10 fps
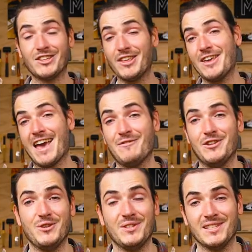So there you have
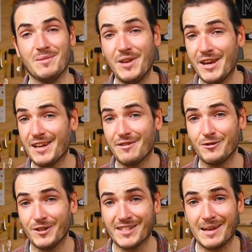it, using the PiicoDev
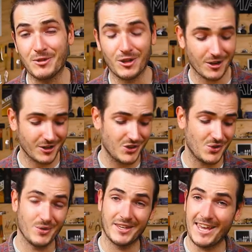real time clock
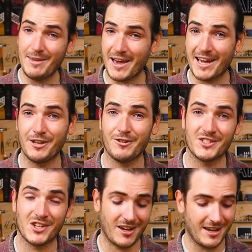to keep
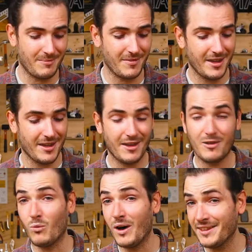accurate time
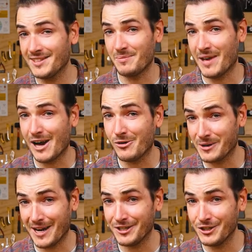while there's a
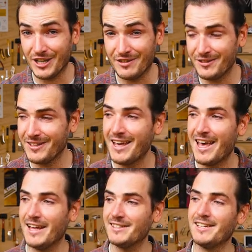power outage even,
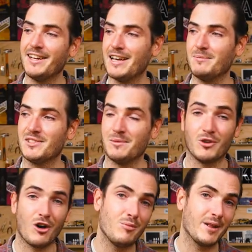and setting up some
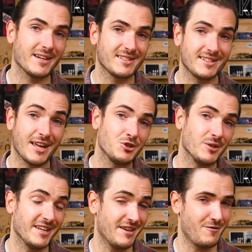complex
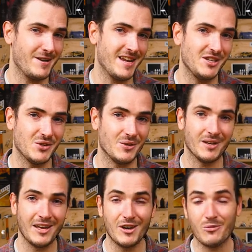scheduling if we need to.
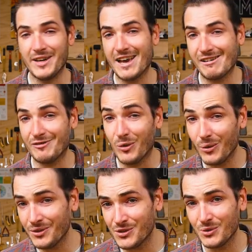We now have
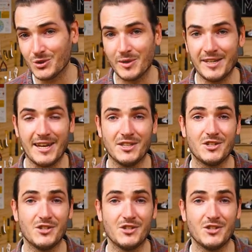all the tools we need